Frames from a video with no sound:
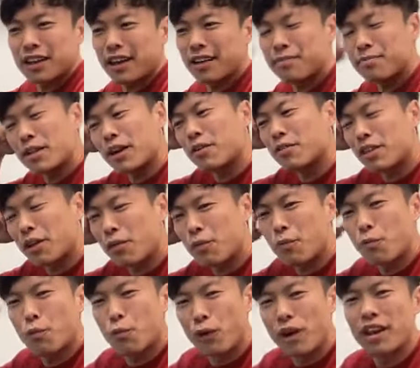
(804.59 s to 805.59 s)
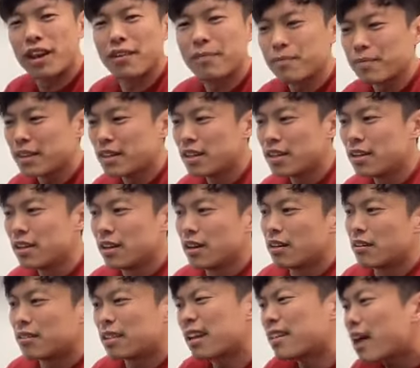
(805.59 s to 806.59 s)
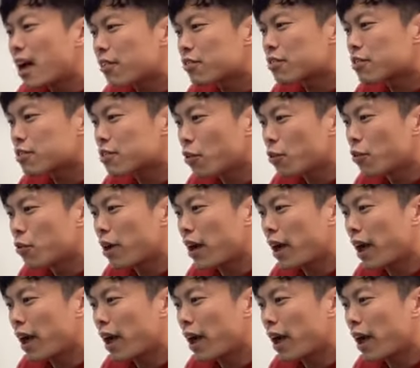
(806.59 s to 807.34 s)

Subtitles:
and they're not so